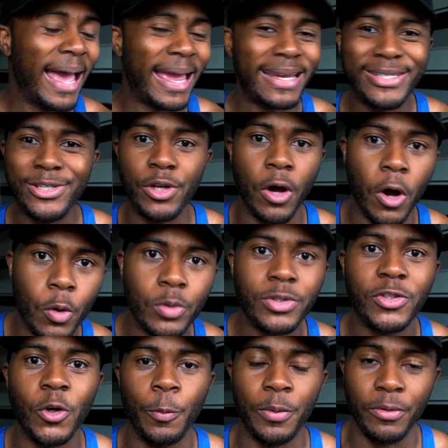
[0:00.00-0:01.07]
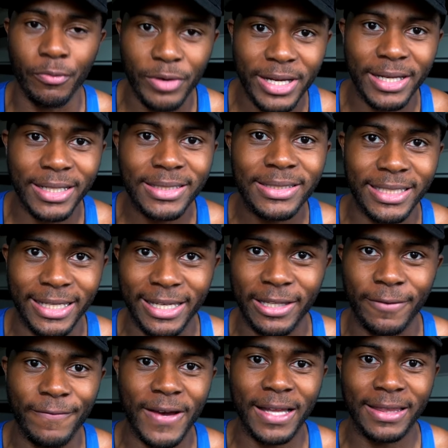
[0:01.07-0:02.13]
And you should also be realistic in
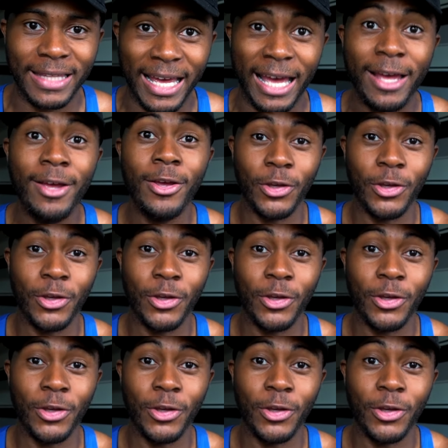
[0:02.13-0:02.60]
the fact that